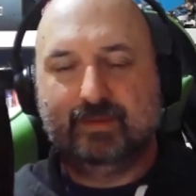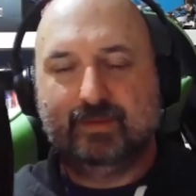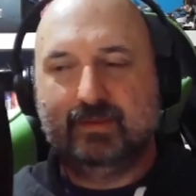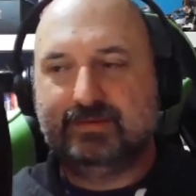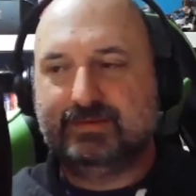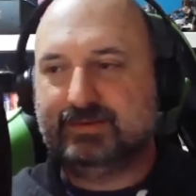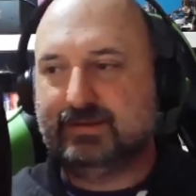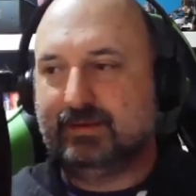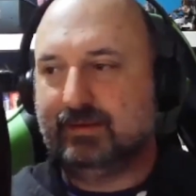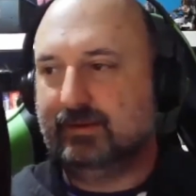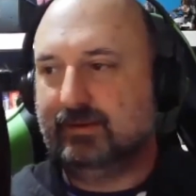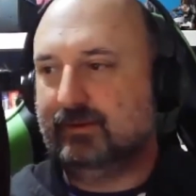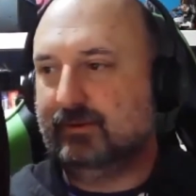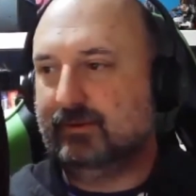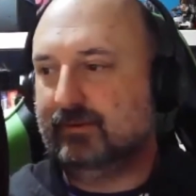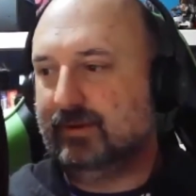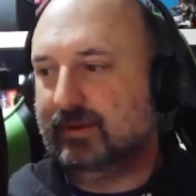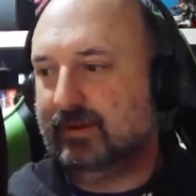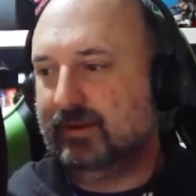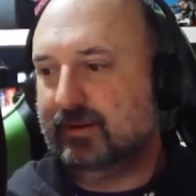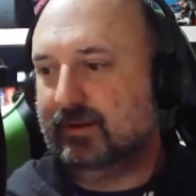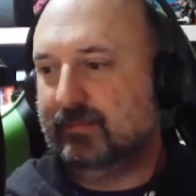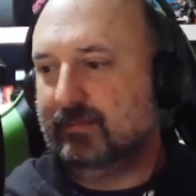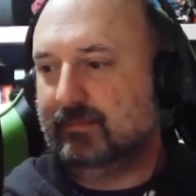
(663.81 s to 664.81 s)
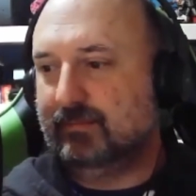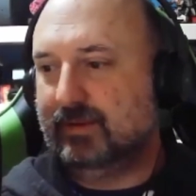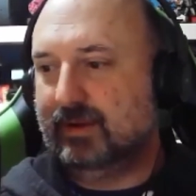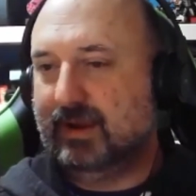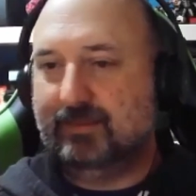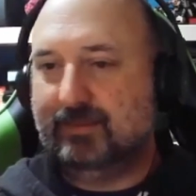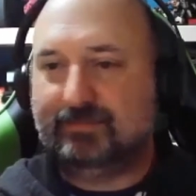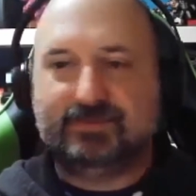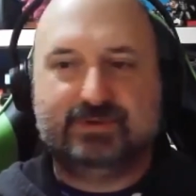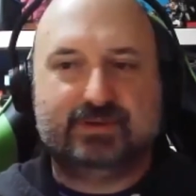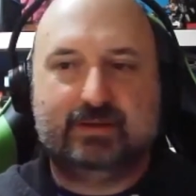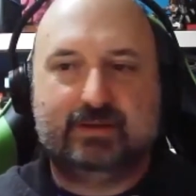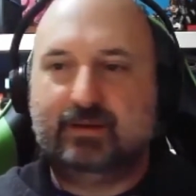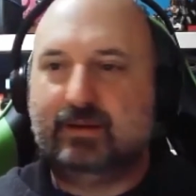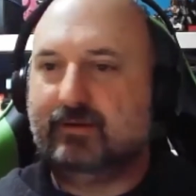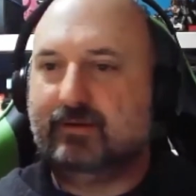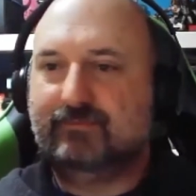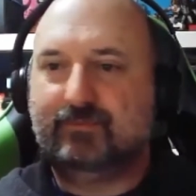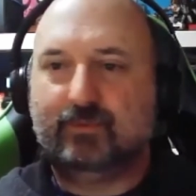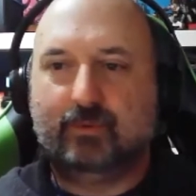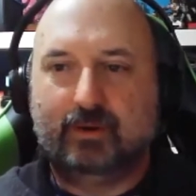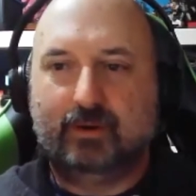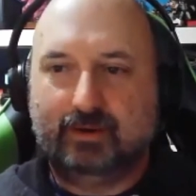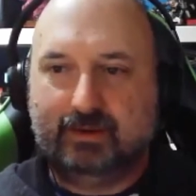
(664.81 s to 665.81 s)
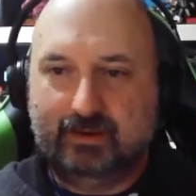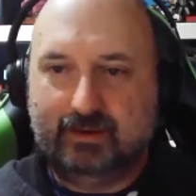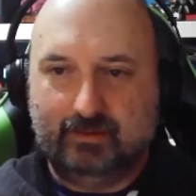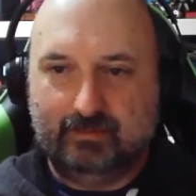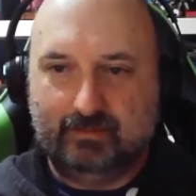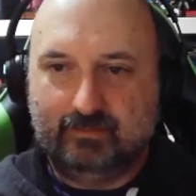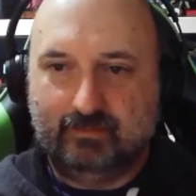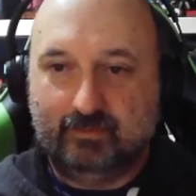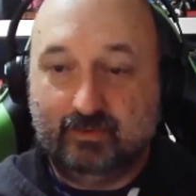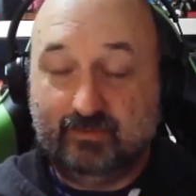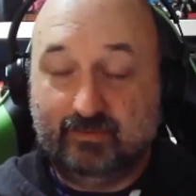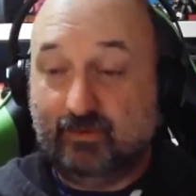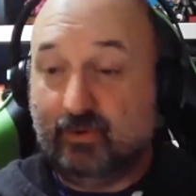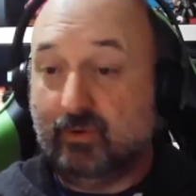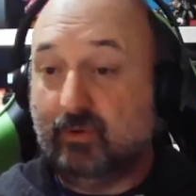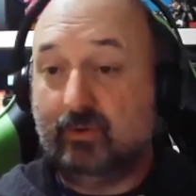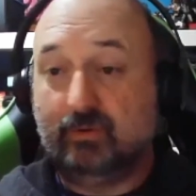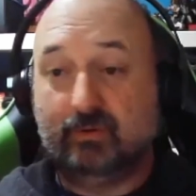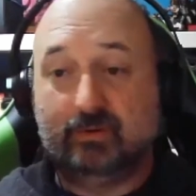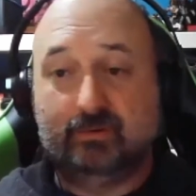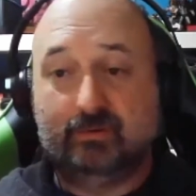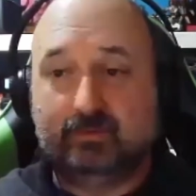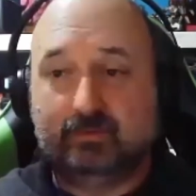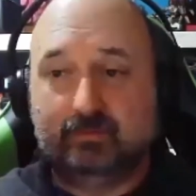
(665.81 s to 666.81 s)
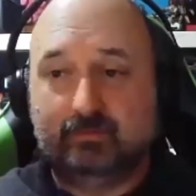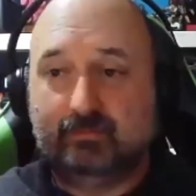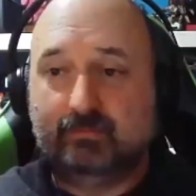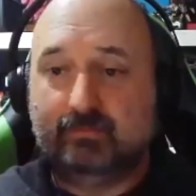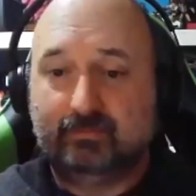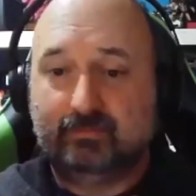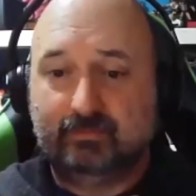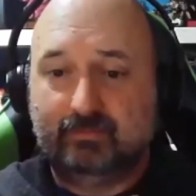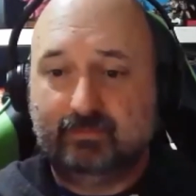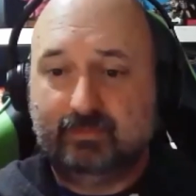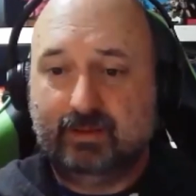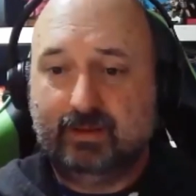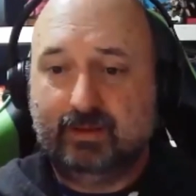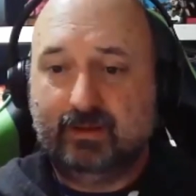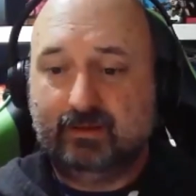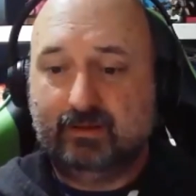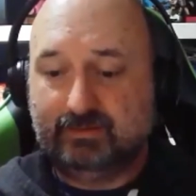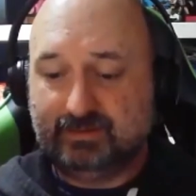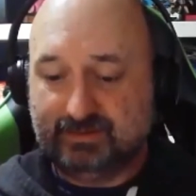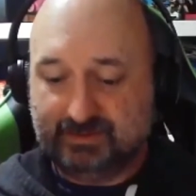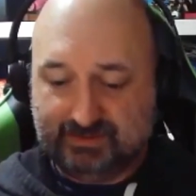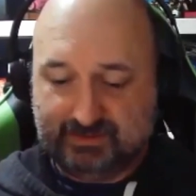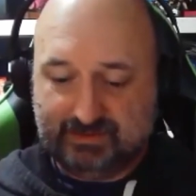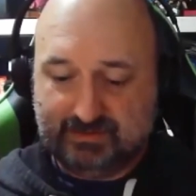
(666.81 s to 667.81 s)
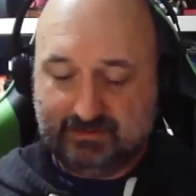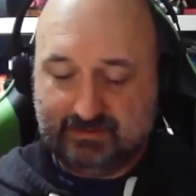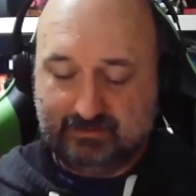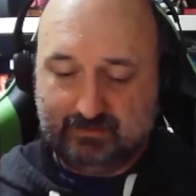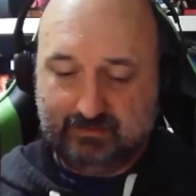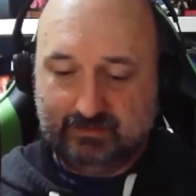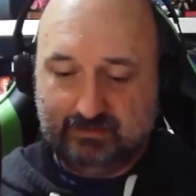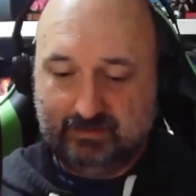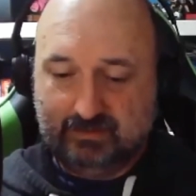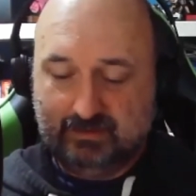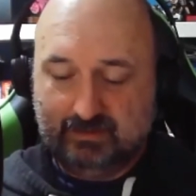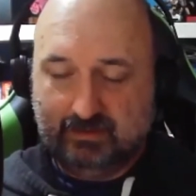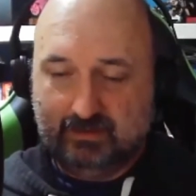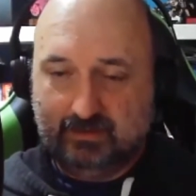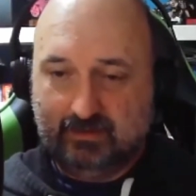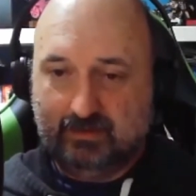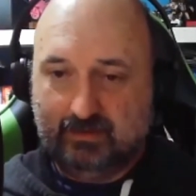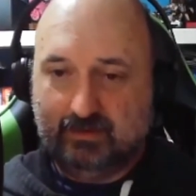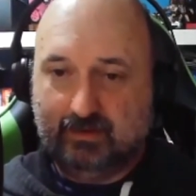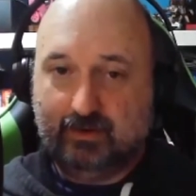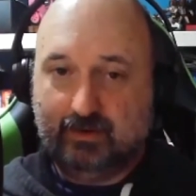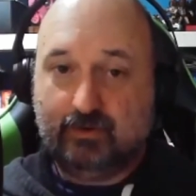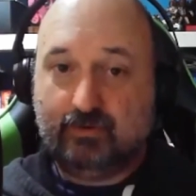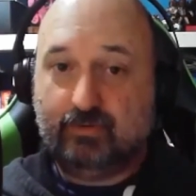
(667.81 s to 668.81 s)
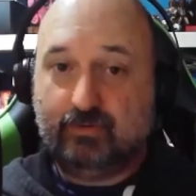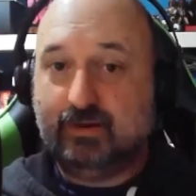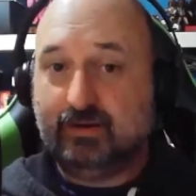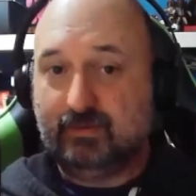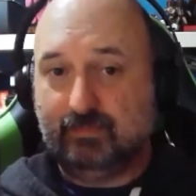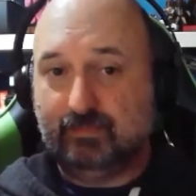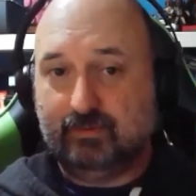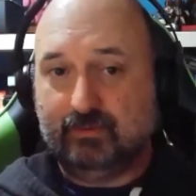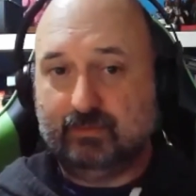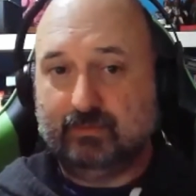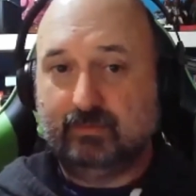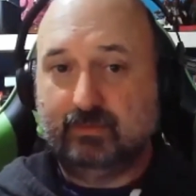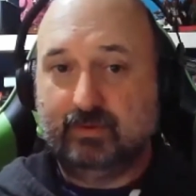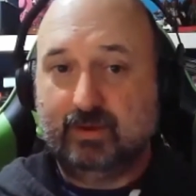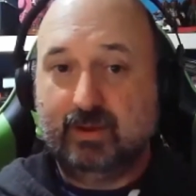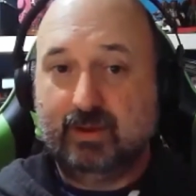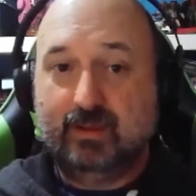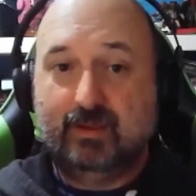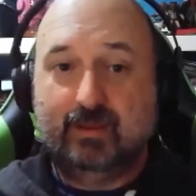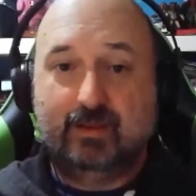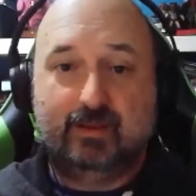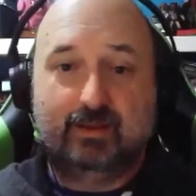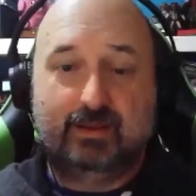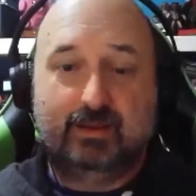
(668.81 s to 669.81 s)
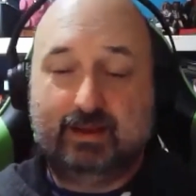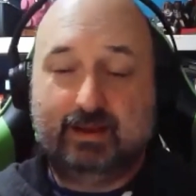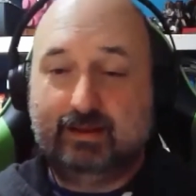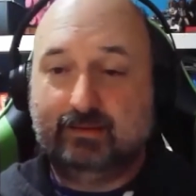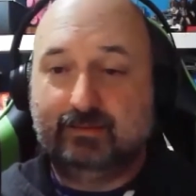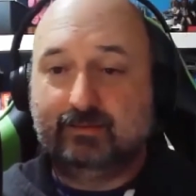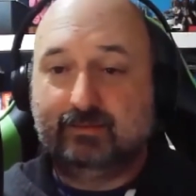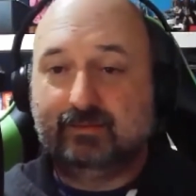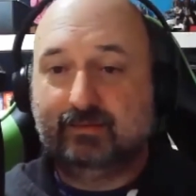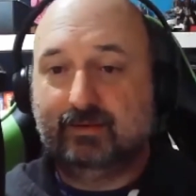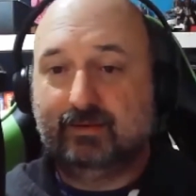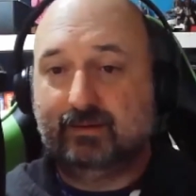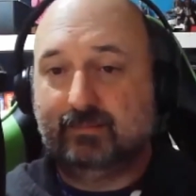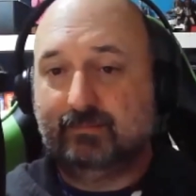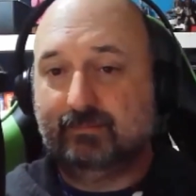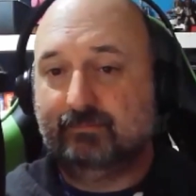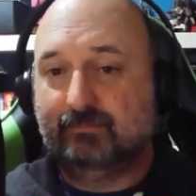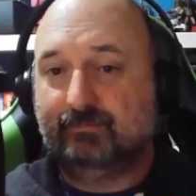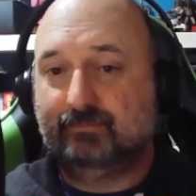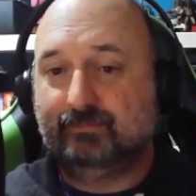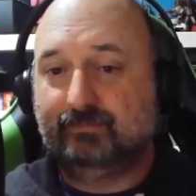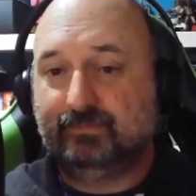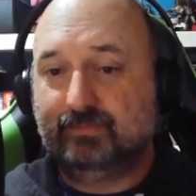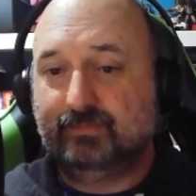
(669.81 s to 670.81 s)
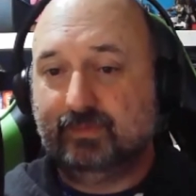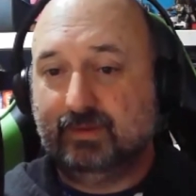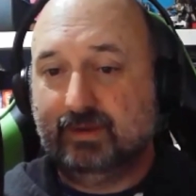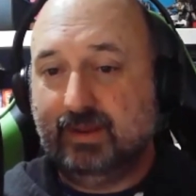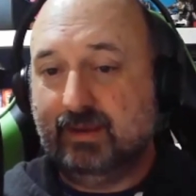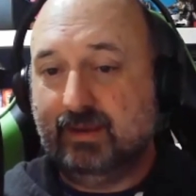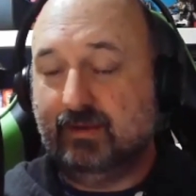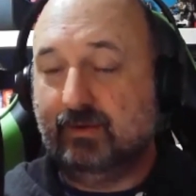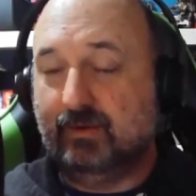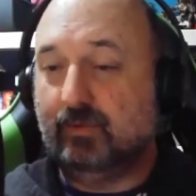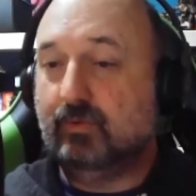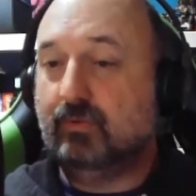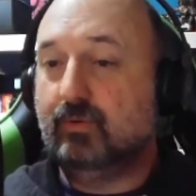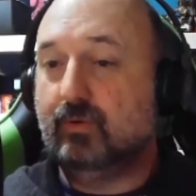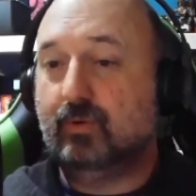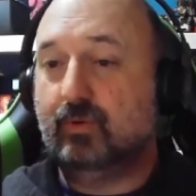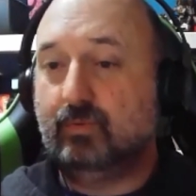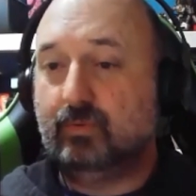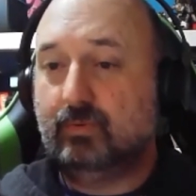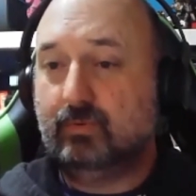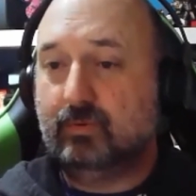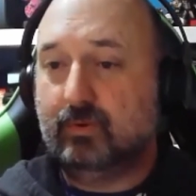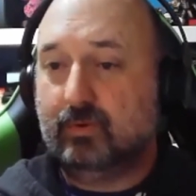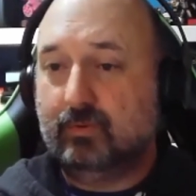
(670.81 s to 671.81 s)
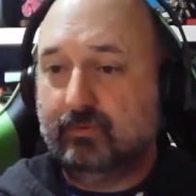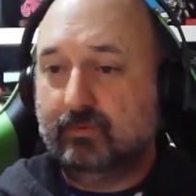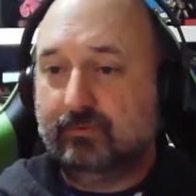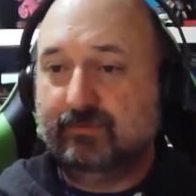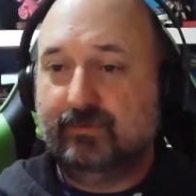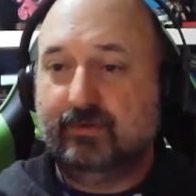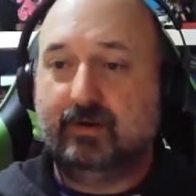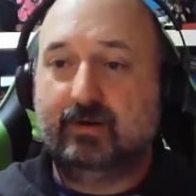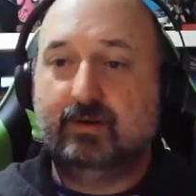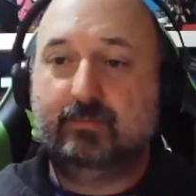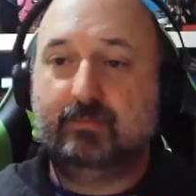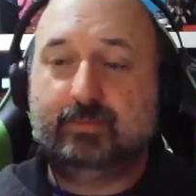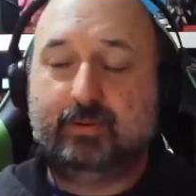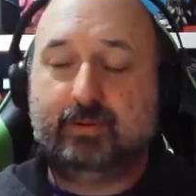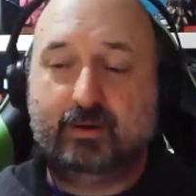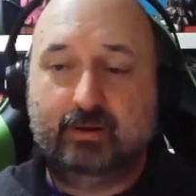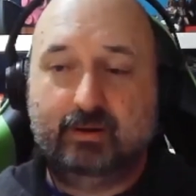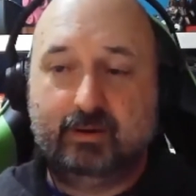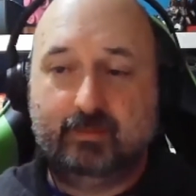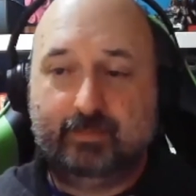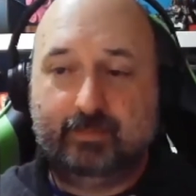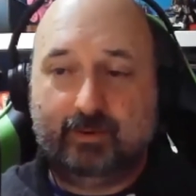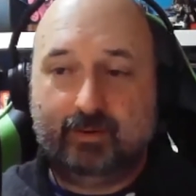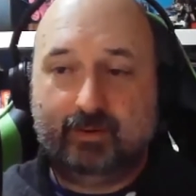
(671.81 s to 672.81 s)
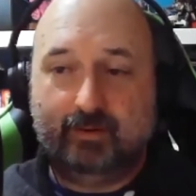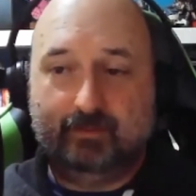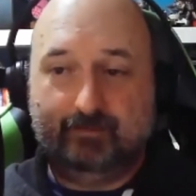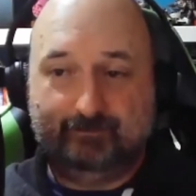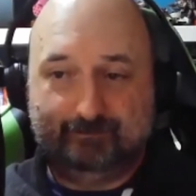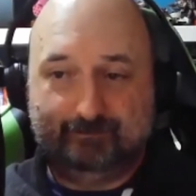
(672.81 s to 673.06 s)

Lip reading: So absolutely loved working with all of them. They're just incredible. And all for a pie and a pint.